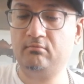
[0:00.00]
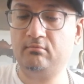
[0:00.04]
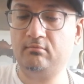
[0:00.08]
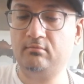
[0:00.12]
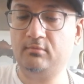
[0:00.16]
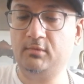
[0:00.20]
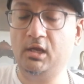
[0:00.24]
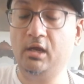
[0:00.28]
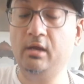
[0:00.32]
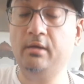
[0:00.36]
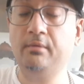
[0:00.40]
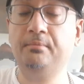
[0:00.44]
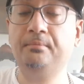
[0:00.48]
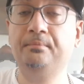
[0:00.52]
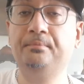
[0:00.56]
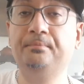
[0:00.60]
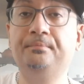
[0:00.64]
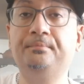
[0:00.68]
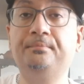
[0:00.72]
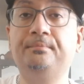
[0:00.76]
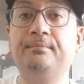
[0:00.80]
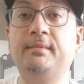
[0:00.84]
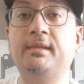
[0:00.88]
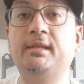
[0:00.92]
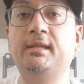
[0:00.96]
yeah,
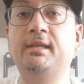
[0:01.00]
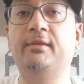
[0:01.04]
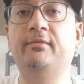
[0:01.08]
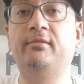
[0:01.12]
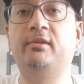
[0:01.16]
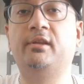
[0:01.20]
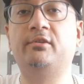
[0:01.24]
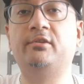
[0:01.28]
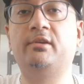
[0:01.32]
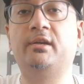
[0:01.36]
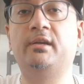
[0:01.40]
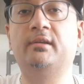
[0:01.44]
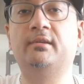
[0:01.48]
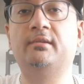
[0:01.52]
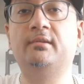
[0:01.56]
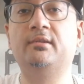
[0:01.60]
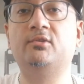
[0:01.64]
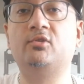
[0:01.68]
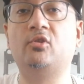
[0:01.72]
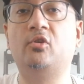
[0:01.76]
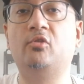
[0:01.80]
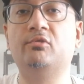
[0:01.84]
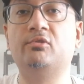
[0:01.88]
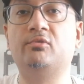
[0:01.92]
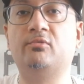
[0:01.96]
give it a try. It's
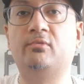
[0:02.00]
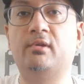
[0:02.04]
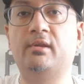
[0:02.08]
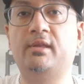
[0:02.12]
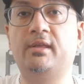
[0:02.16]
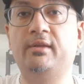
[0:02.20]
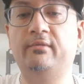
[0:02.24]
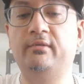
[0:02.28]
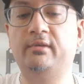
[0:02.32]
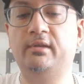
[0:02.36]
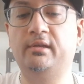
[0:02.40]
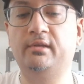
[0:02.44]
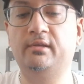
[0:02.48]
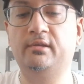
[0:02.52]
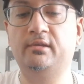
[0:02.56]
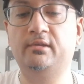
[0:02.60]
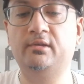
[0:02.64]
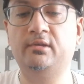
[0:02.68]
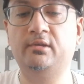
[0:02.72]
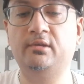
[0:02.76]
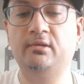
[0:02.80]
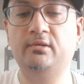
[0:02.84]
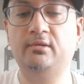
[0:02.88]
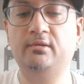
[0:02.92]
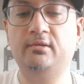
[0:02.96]
always worth giving
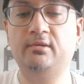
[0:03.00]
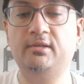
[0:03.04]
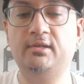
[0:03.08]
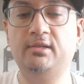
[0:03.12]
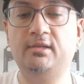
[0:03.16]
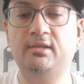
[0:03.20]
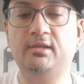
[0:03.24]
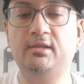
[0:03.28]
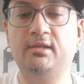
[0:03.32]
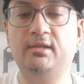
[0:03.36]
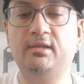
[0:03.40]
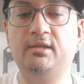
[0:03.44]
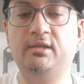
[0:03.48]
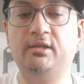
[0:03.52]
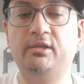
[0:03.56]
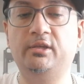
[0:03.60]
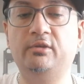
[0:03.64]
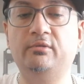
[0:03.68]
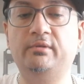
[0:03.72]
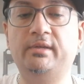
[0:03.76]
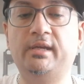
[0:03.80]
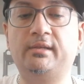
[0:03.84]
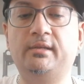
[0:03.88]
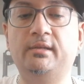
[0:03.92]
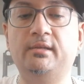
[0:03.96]
new
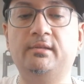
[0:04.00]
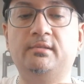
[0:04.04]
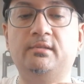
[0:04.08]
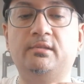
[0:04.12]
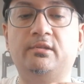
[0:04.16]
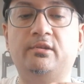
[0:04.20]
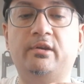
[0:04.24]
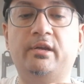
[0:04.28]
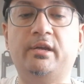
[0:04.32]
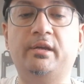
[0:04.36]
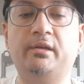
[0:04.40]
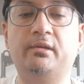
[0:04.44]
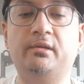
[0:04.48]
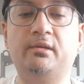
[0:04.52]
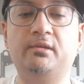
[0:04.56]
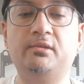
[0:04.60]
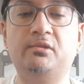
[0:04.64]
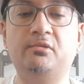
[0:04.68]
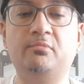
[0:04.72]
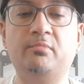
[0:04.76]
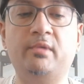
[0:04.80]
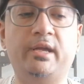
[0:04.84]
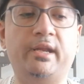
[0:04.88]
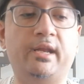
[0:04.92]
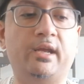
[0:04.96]
techniques a try, because
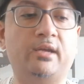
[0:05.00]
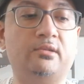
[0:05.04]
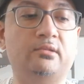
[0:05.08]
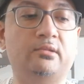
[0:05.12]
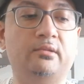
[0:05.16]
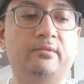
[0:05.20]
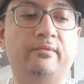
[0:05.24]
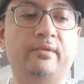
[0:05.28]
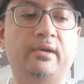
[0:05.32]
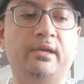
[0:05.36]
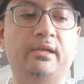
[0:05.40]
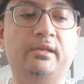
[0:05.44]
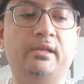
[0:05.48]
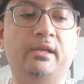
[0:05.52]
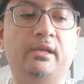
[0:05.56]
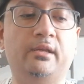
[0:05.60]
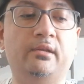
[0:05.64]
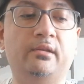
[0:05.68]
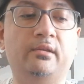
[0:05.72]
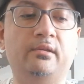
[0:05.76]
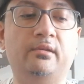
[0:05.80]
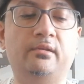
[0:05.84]
you might actually find that